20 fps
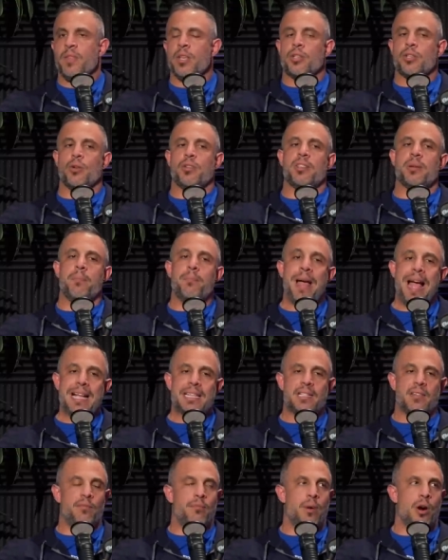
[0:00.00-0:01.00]
So it's a
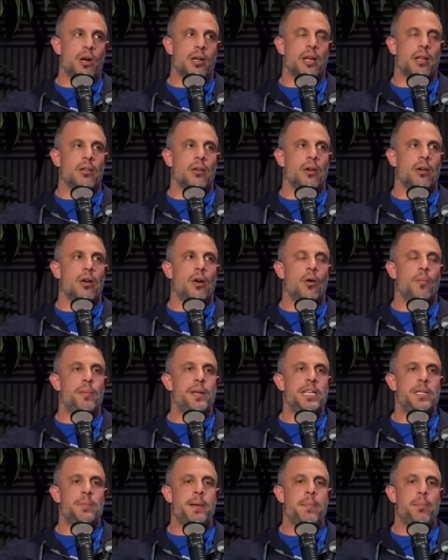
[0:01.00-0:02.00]
massive market. Look,
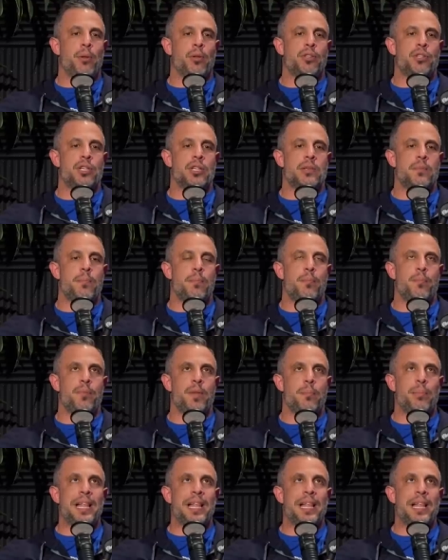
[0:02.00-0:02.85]
obese people just well,